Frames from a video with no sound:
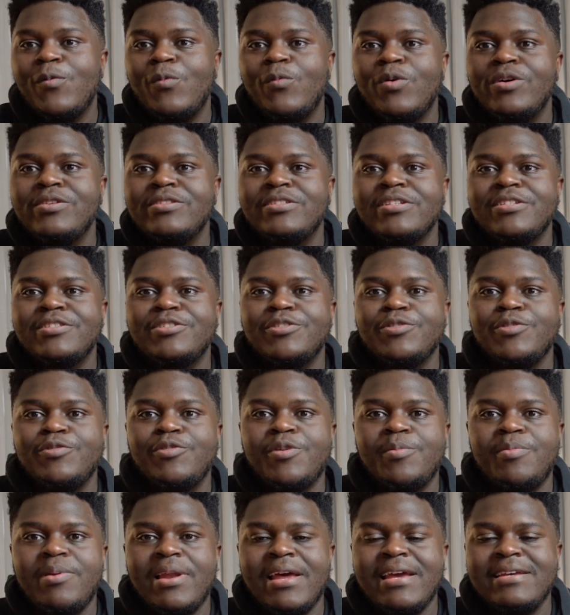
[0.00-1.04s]
wanted to
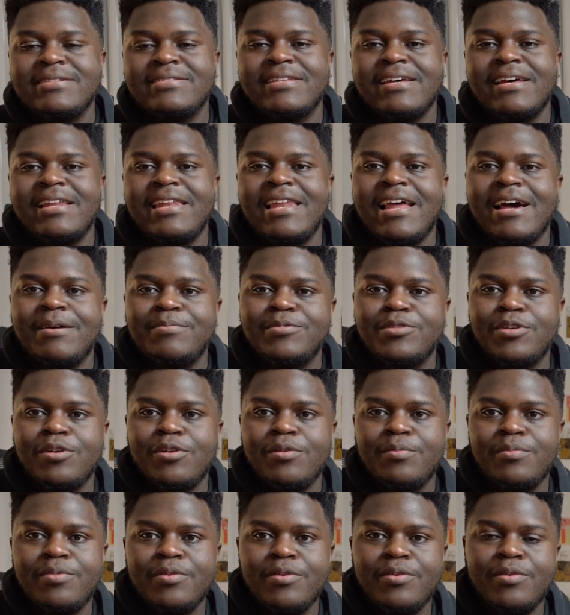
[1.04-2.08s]
replace their
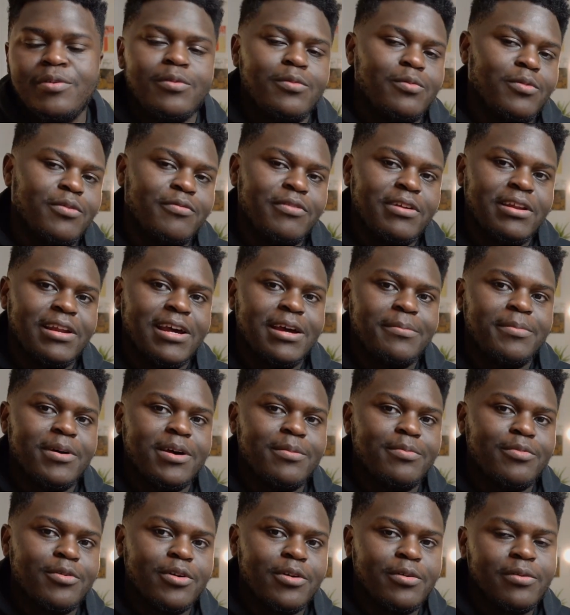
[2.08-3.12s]
laptop with an
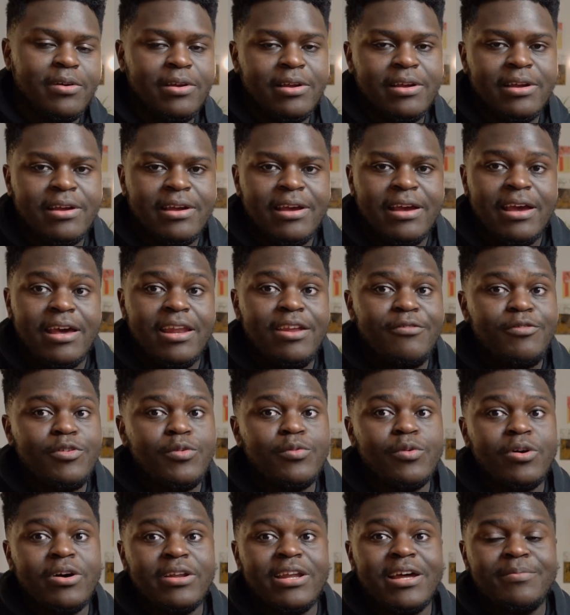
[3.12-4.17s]
iPad Pro. And if
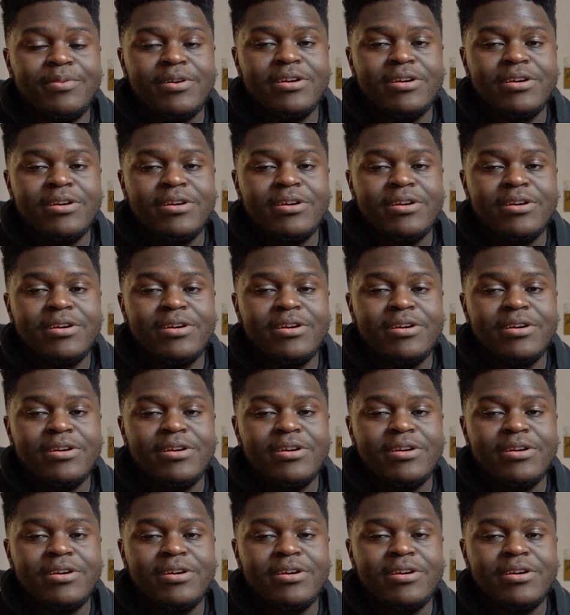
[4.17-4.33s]
you are that